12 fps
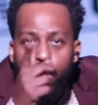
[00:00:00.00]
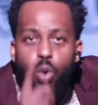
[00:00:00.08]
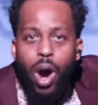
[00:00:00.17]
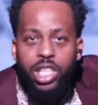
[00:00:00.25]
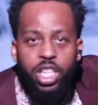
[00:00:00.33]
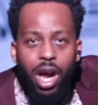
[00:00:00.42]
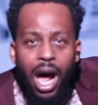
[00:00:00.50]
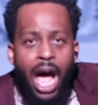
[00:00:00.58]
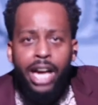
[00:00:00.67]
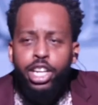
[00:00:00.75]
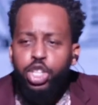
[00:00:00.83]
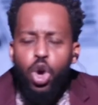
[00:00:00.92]
You watching out.
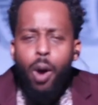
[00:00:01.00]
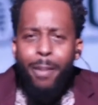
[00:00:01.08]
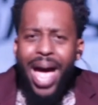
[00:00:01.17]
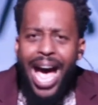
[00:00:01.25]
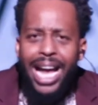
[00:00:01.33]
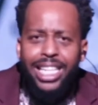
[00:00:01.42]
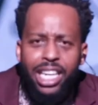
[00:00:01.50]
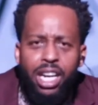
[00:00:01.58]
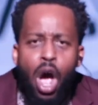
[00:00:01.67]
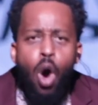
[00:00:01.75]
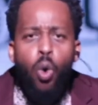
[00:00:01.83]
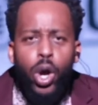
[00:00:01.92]
Could you imagine
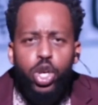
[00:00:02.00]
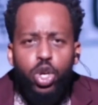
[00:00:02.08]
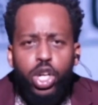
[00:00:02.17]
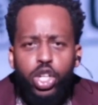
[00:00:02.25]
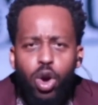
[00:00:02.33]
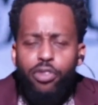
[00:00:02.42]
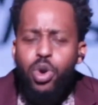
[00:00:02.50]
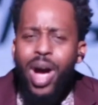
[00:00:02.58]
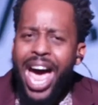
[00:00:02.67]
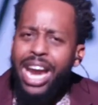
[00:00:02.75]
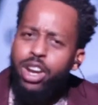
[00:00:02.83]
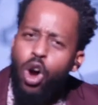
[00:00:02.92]
what you could do if you
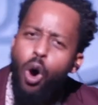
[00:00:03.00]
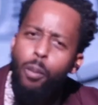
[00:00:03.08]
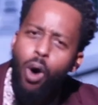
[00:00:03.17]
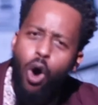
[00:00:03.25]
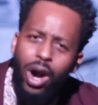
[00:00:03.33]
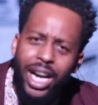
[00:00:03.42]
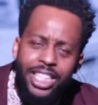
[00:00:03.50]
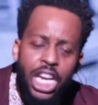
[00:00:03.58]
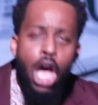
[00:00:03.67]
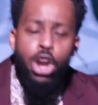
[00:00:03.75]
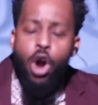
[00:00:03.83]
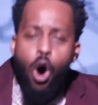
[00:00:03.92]
had no mortgage,
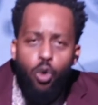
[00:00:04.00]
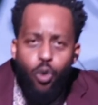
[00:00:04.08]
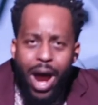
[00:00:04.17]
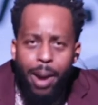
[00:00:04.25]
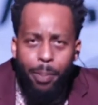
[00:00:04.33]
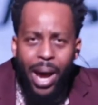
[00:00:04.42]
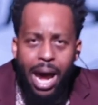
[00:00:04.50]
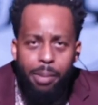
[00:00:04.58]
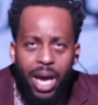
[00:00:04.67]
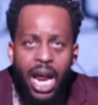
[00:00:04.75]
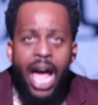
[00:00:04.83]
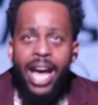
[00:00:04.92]
no rent
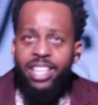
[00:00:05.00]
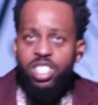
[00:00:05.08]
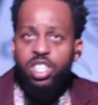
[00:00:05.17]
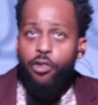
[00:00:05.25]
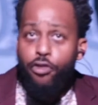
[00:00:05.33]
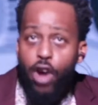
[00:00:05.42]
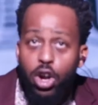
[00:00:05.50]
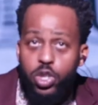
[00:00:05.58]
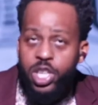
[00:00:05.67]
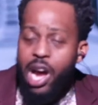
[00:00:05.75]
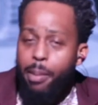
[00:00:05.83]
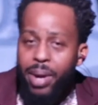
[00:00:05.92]
payment? It's the
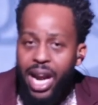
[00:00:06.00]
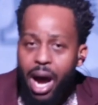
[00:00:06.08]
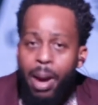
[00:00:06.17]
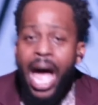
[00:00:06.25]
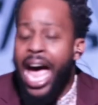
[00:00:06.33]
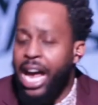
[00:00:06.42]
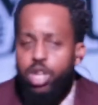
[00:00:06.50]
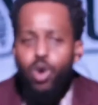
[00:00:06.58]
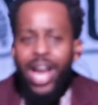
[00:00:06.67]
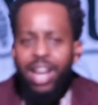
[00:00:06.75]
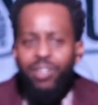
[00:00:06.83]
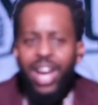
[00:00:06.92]
first coming up, and
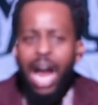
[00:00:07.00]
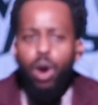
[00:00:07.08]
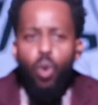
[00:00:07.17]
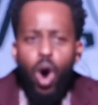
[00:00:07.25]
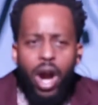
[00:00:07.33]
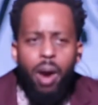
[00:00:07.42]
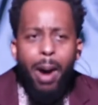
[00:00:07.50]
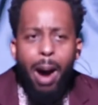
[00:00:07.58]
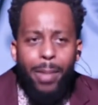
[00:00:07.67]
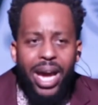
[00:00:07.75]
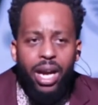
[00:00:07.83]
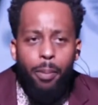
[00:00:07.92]
you ain't even got to worry
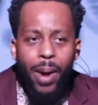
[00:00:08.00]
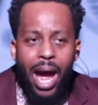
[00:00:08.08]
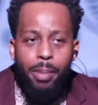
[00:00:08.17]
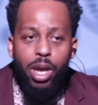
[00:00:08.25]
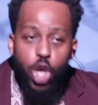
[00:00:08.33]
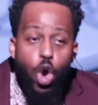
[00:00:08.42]
about making a payment.